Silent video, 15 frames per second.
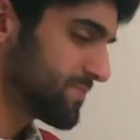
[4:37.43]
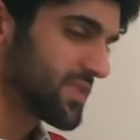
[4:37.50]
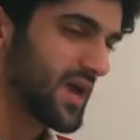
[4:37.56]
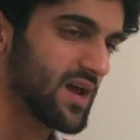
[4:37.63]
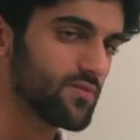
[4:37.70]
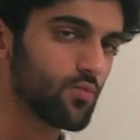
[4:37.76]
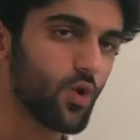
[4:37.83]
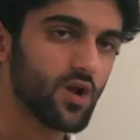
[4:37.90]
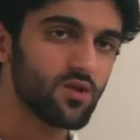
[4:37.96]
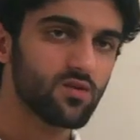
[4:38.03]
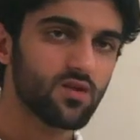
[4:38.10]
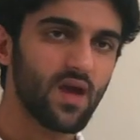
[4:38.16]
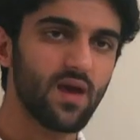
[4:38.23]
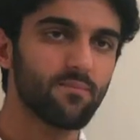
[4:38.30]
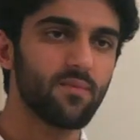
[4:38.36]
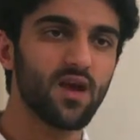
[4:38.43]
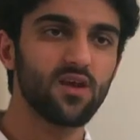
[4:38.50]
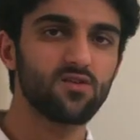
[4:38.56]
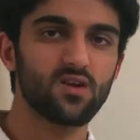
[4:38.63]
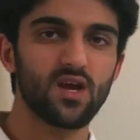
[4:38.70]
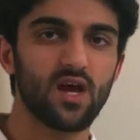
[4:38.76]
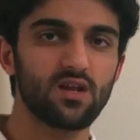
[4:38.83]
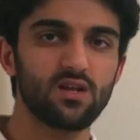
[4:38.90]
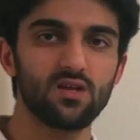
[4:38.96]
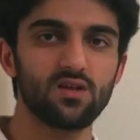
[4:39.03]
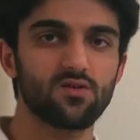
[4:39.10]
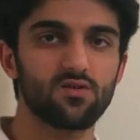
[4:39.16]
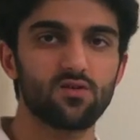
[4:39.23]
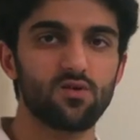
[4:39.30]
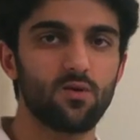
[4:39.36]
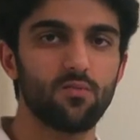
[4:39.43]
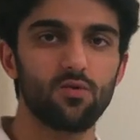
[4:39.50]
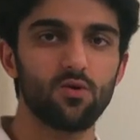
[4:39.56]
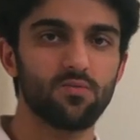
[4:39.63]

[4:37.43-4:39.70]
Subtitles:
And once a major catalyst come